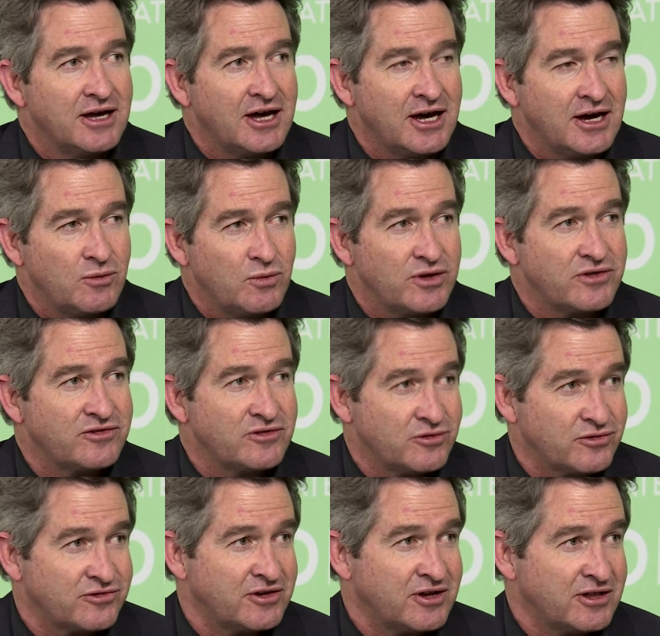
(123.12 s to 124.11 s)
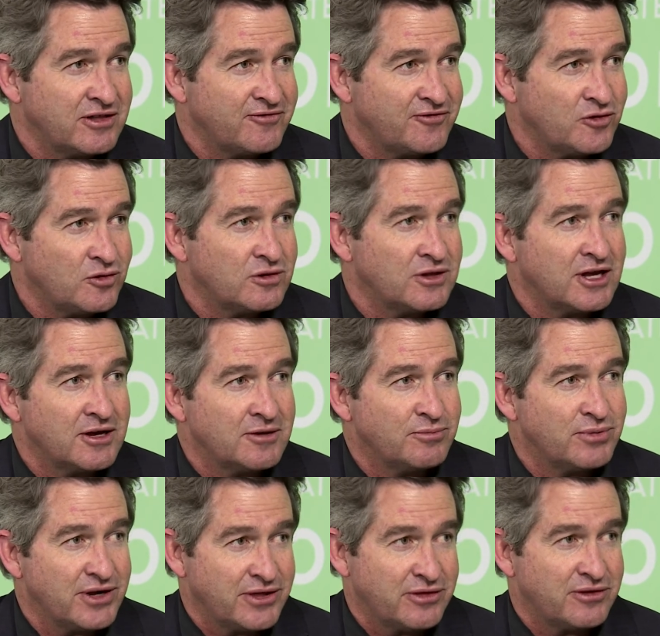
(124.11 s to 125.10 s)
we're still seeing the full
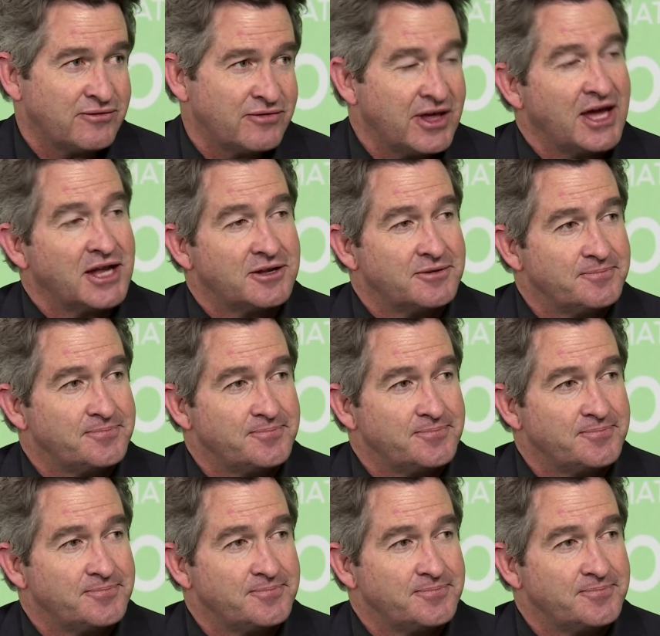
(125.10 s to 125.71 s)
breadth of that.